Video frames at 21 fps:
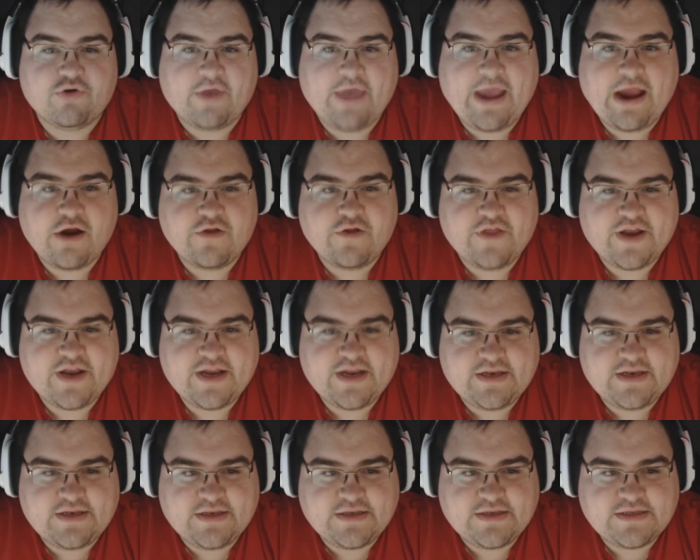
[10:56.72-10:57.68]
care that he
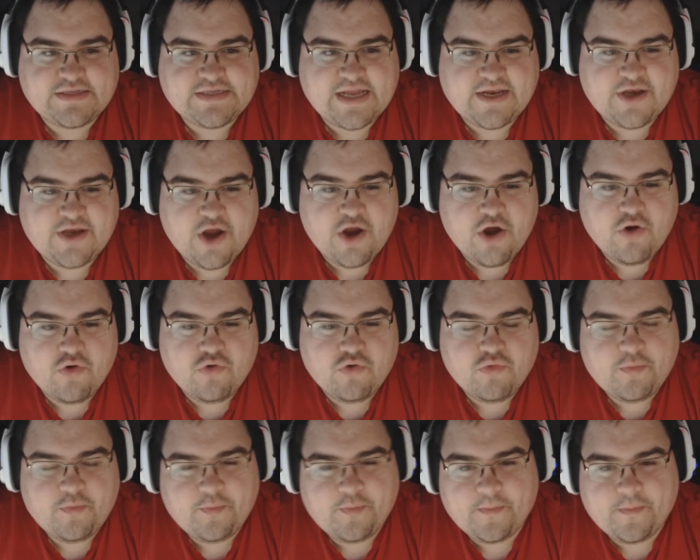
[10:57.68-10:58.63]
said no,
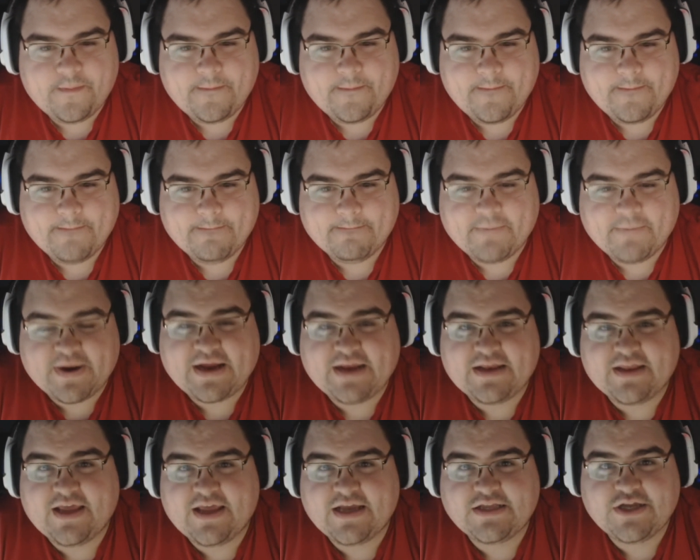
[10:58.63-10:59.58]
but I'd
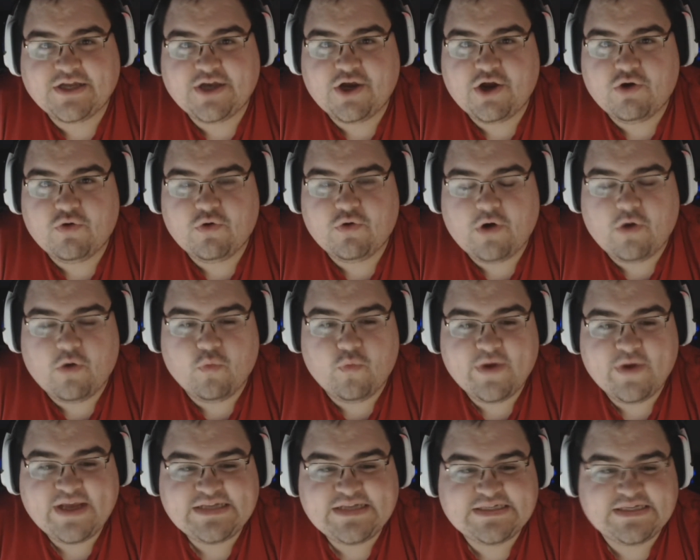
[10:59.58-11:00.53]
like to know a
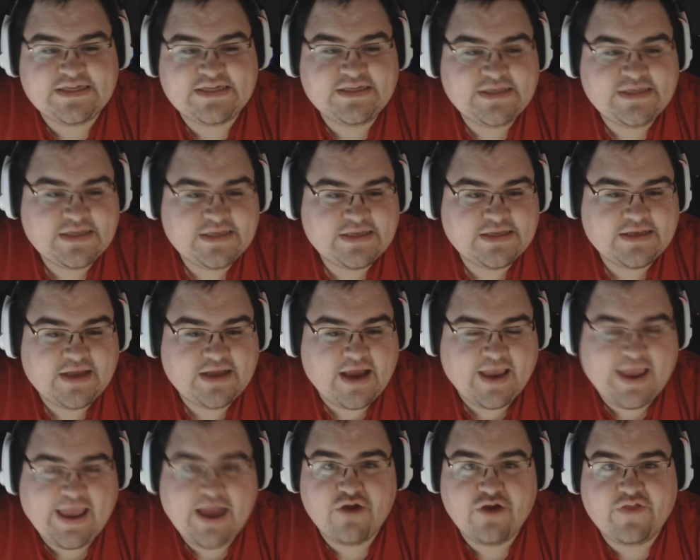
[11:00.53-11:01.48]
reason. I
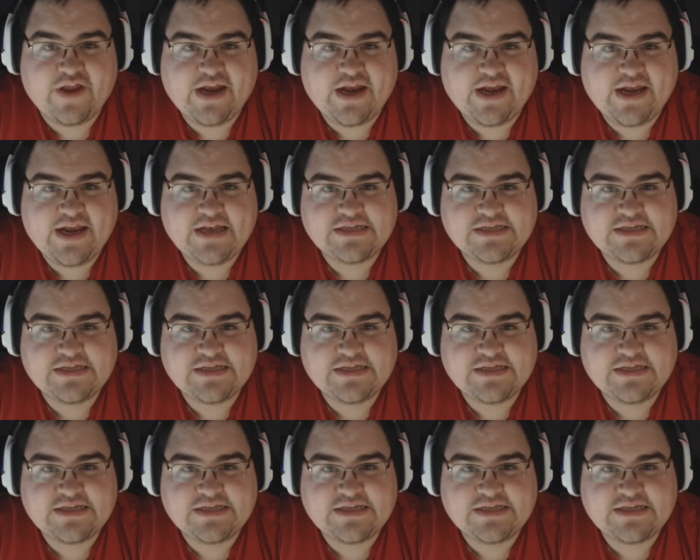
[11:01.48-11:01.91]
care that he didn't